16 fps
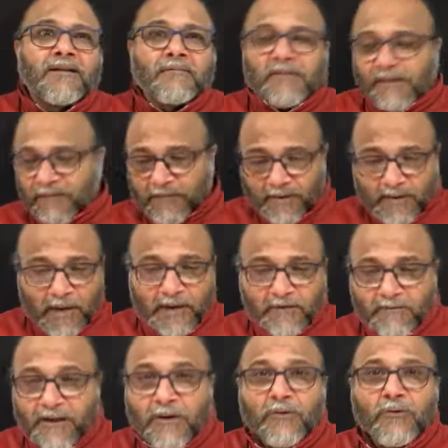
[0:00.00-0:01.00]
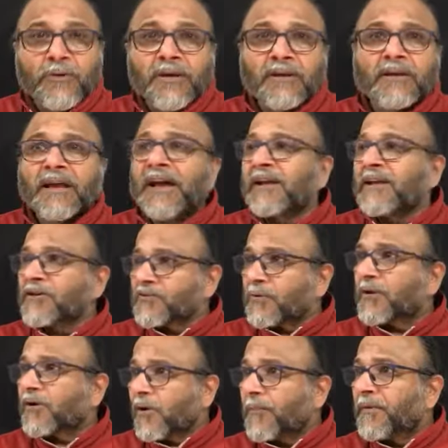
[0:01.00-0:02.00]
when like we are doing
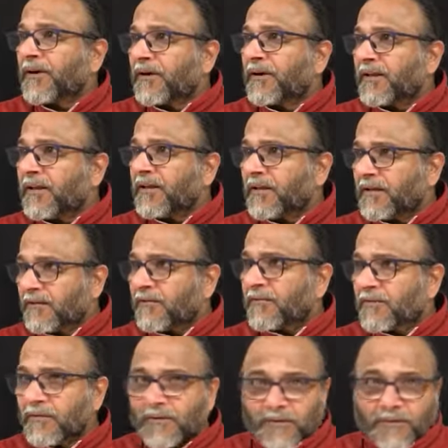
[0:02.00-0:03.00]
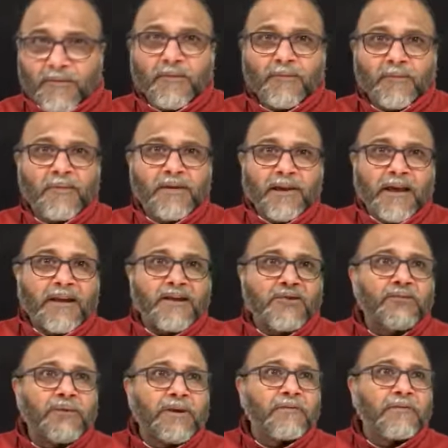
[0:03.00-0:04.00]
Gyaneshwar commentary, the, the
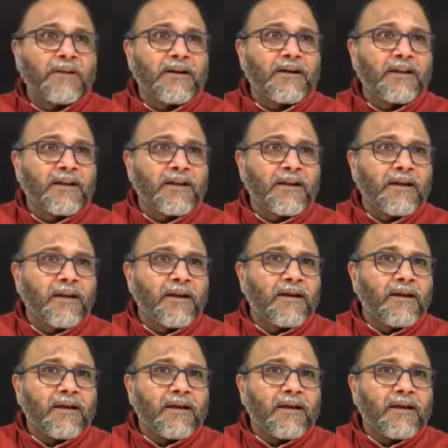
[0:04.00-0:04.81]
Gyaneshwari we are taking,